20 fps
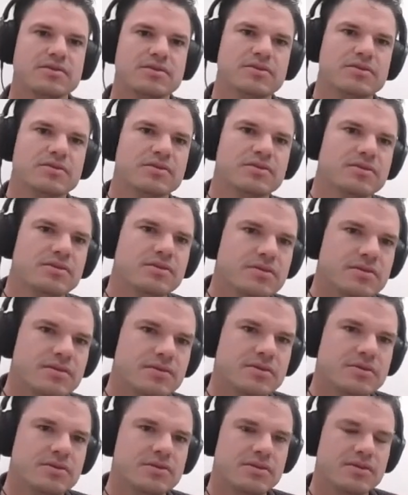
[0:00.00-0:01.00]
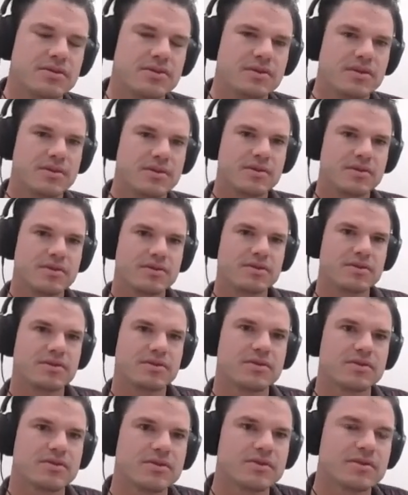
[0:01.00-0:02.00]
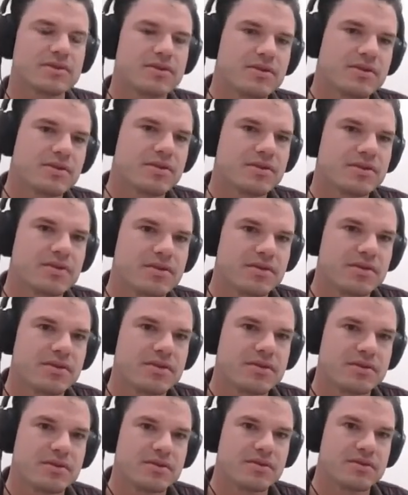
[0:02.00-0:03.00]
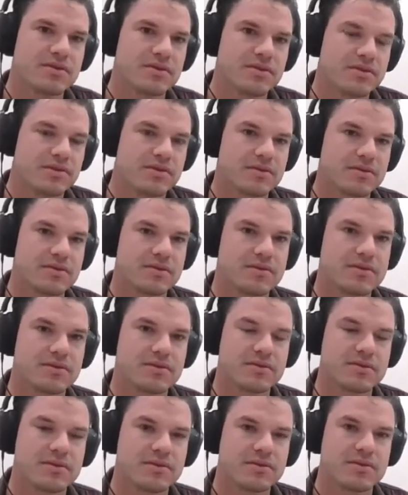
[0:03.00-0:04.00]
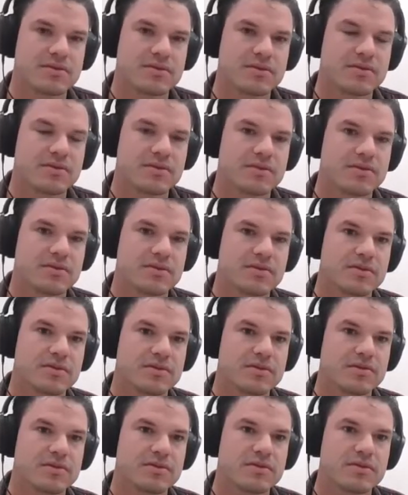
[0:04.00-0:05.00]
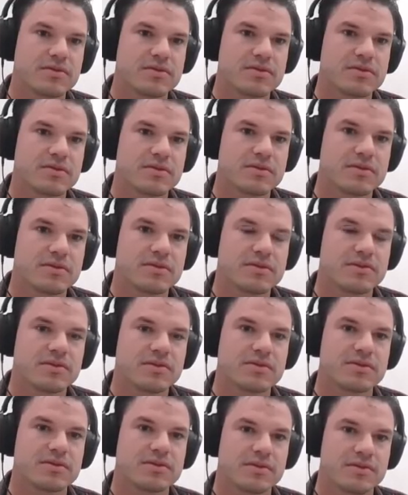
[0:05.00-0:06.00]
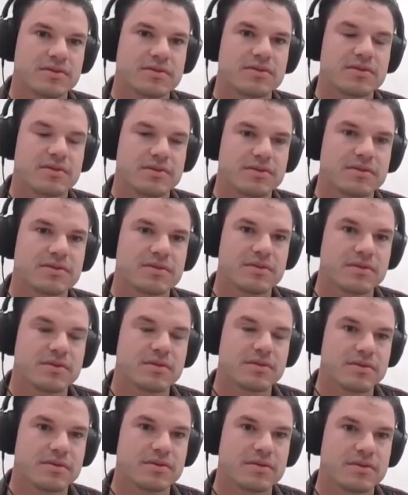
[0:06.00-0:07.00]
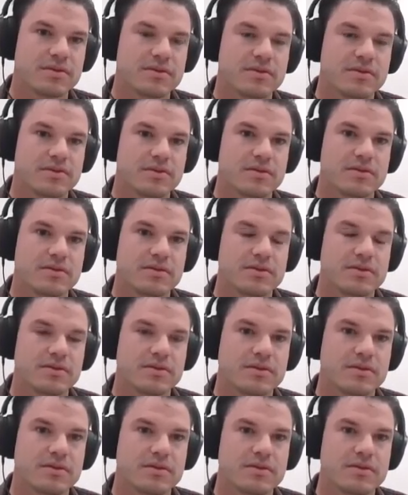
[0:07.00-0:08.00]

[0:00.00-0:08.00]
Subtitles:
This person isn't speaking.